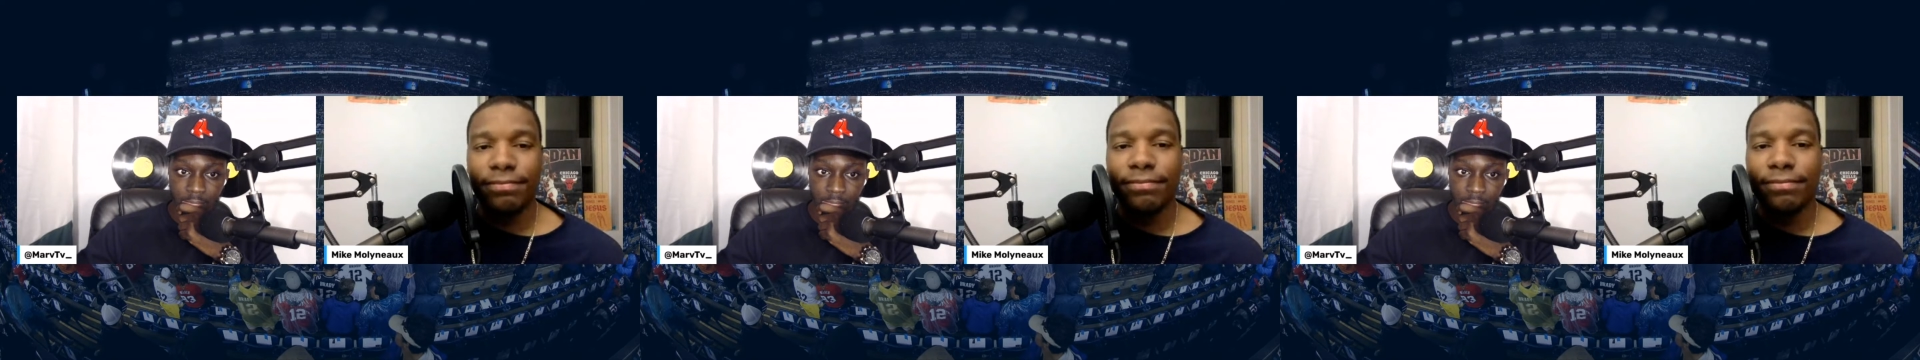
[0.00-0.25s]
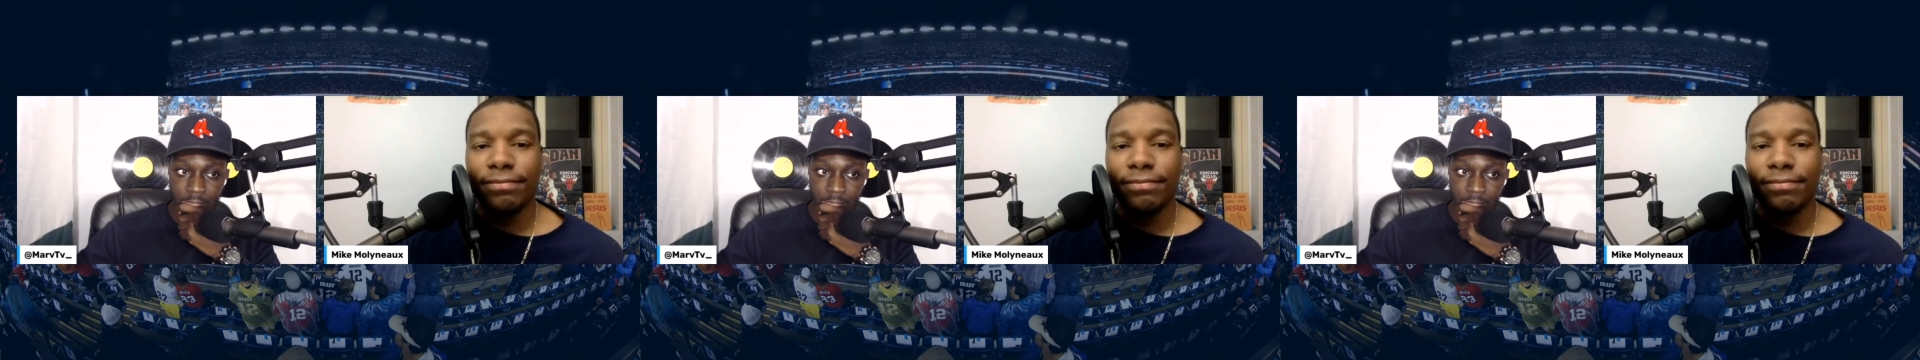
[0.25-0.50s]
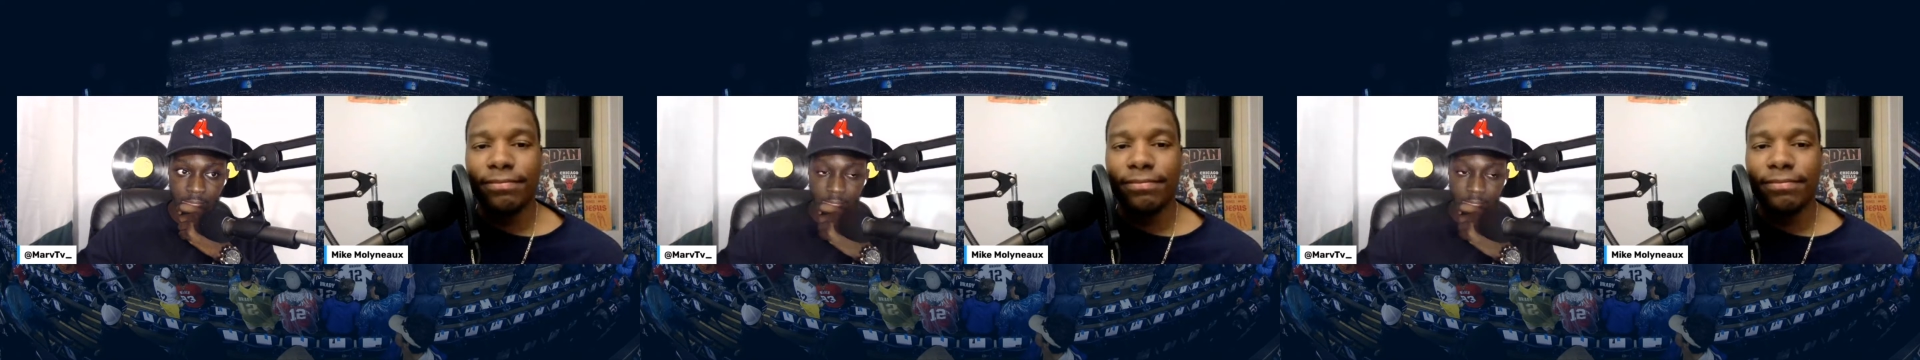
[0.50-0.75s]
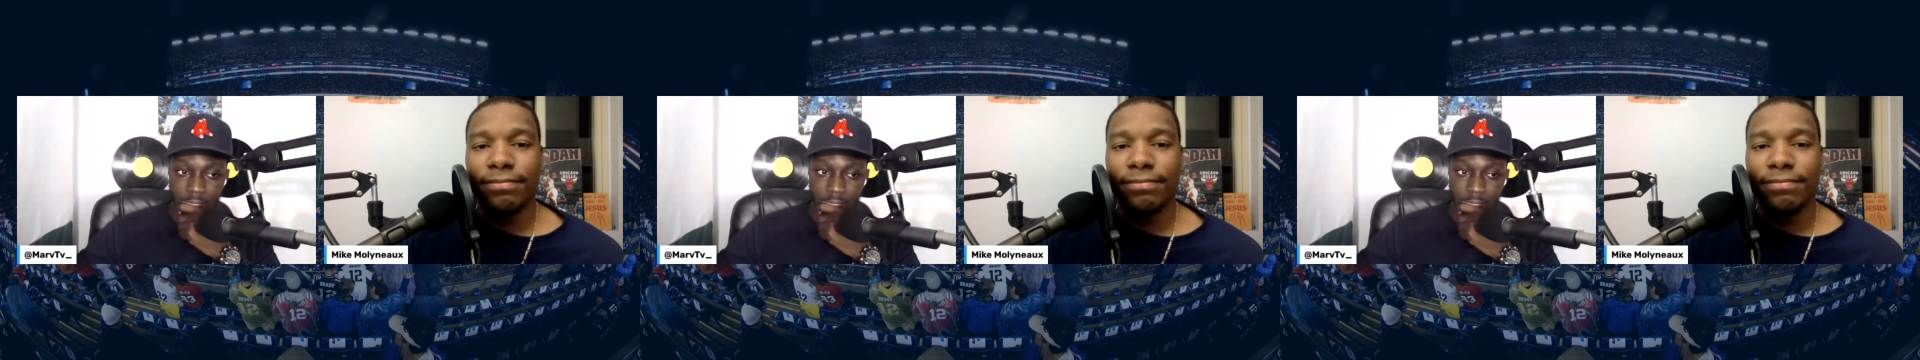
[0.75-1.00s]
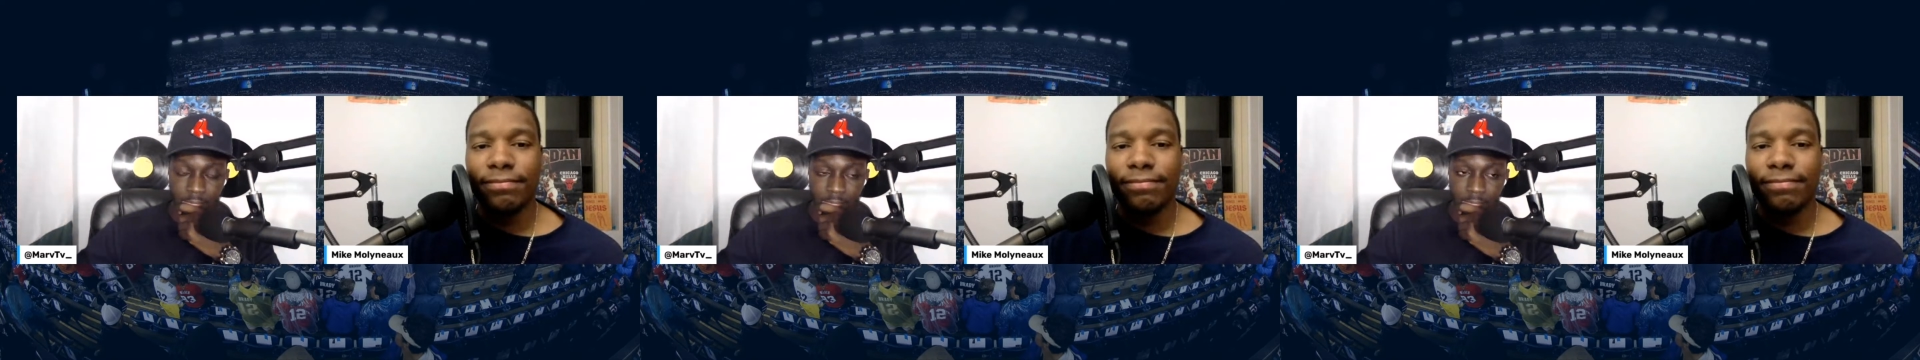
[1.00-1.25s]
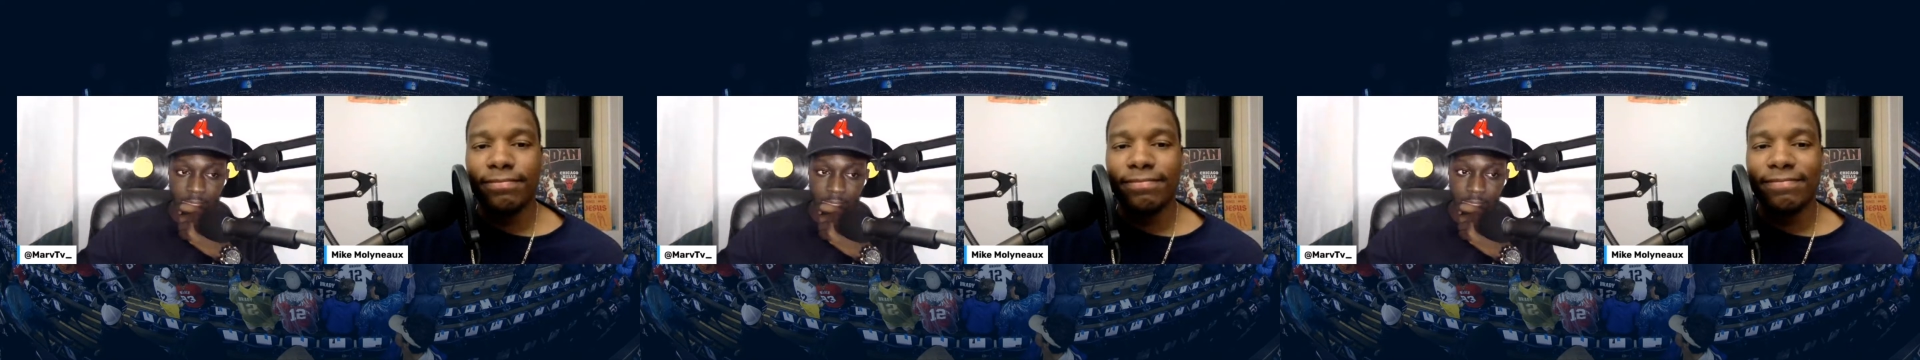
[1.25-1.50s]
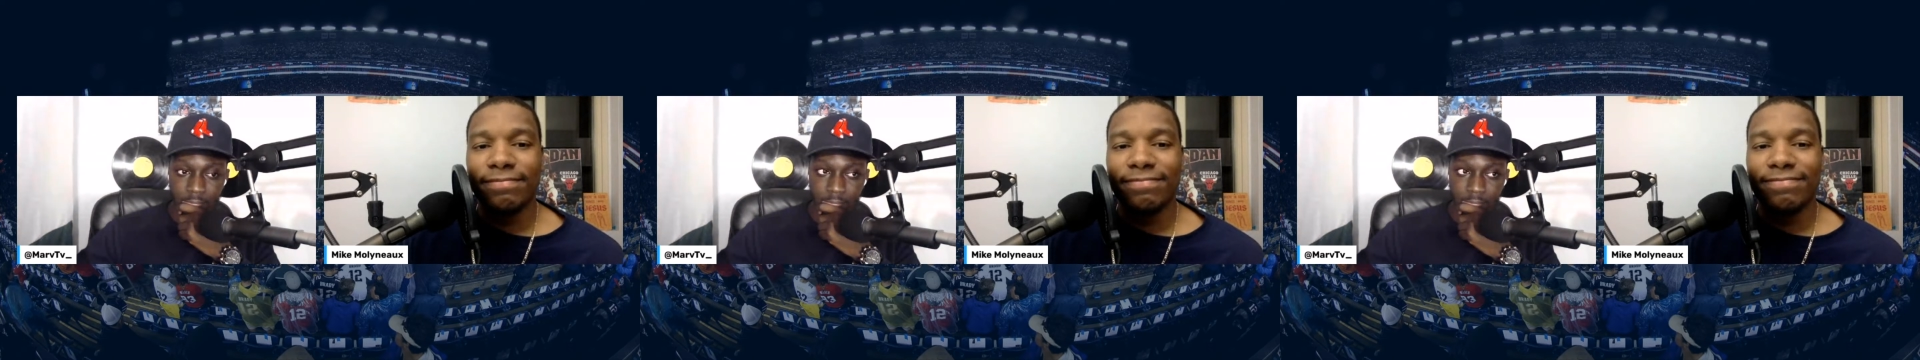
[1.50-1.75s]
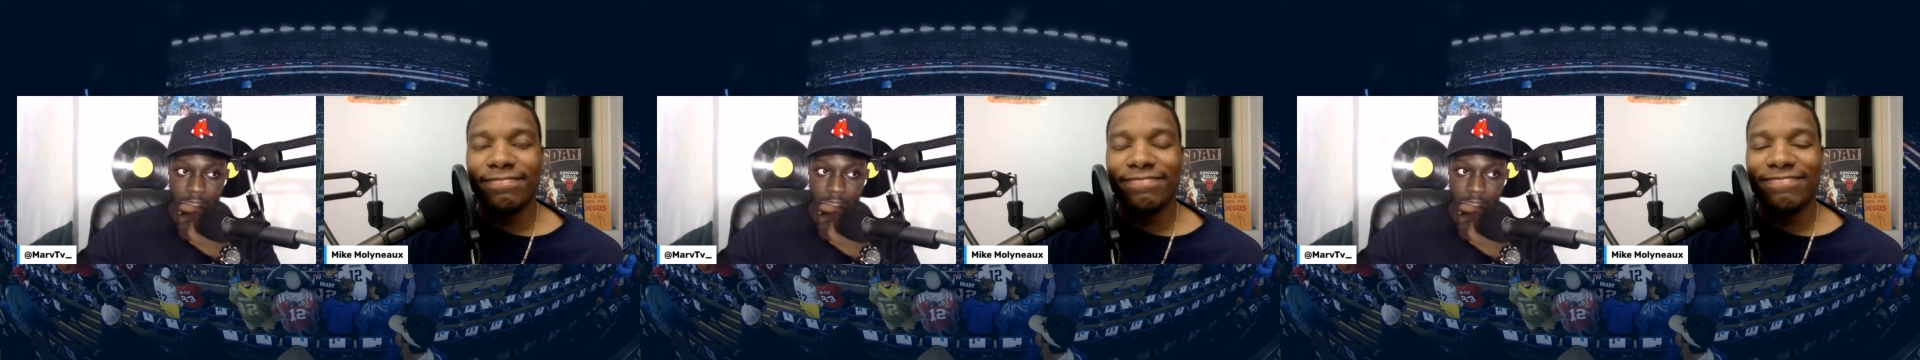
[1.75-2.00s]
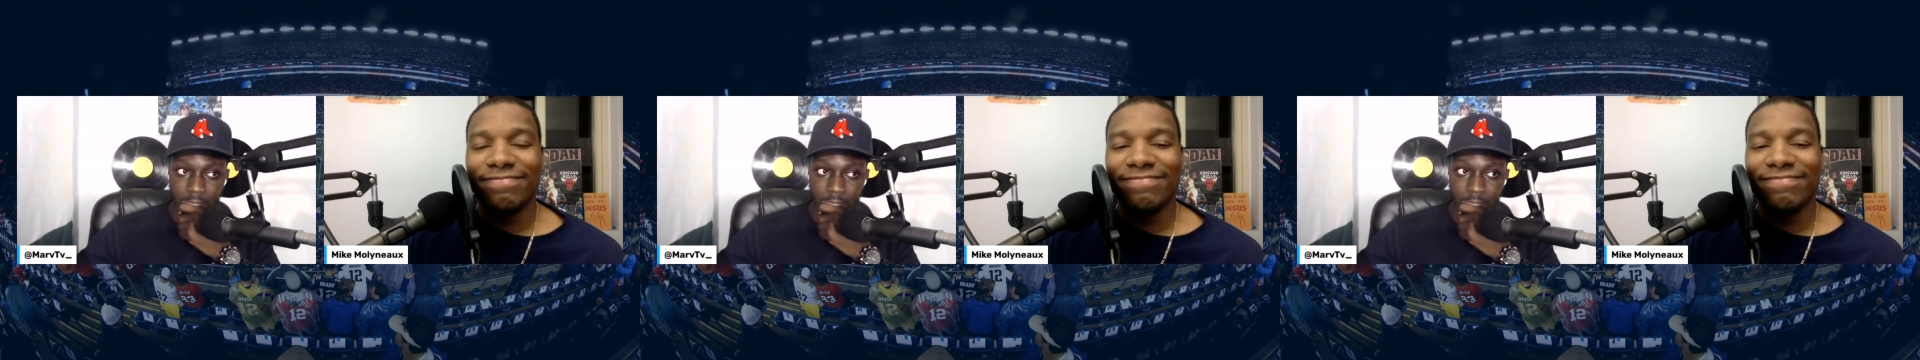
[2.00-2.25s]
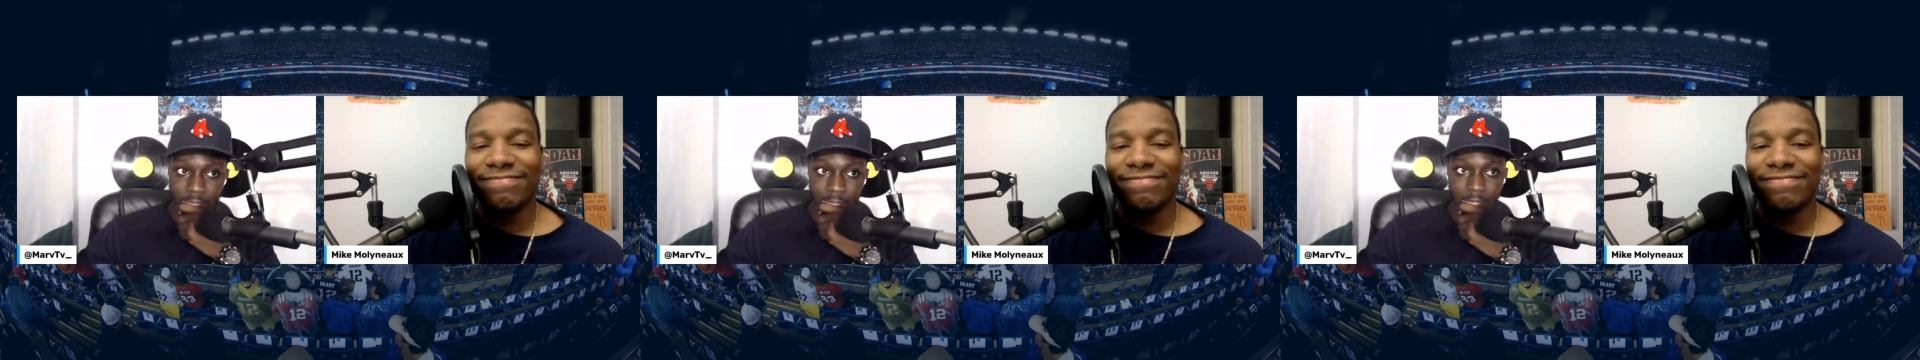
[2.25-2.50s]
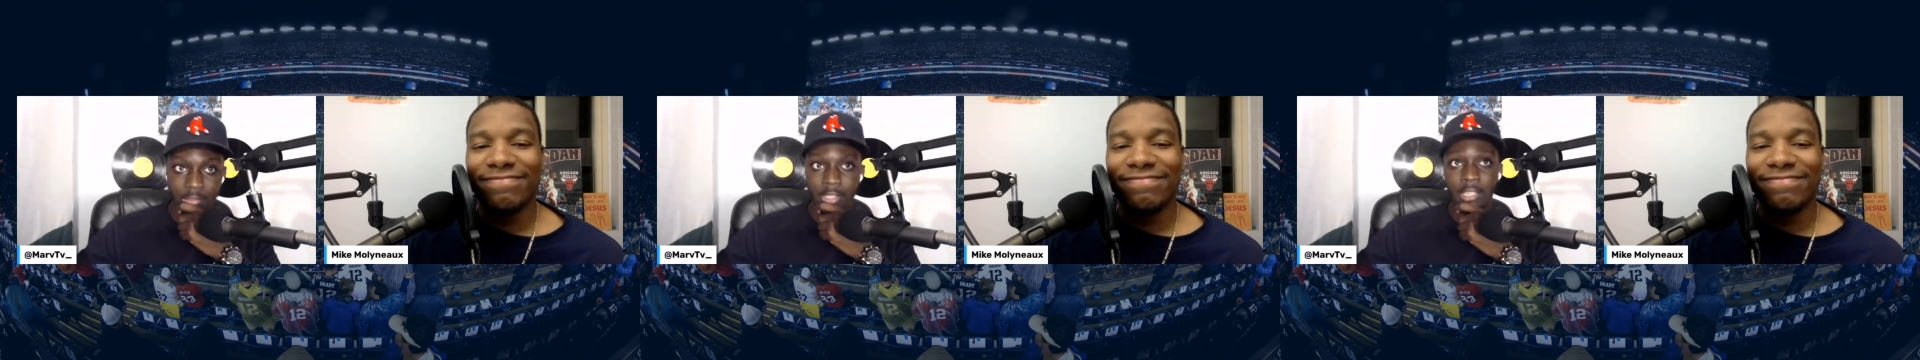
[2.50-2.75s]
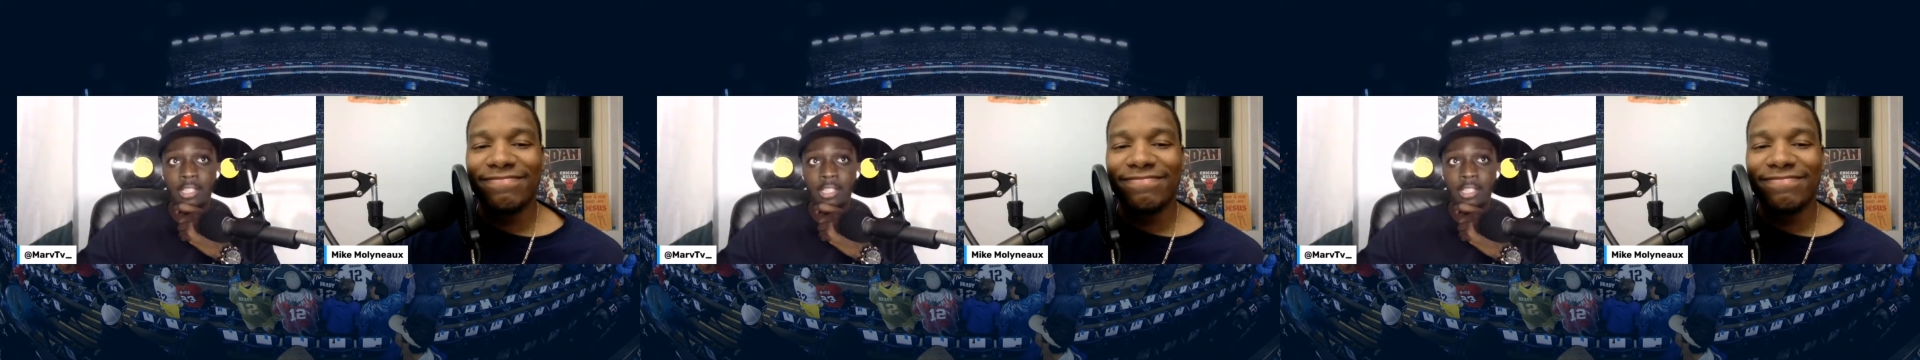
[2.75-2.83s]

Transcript: (no one is talking)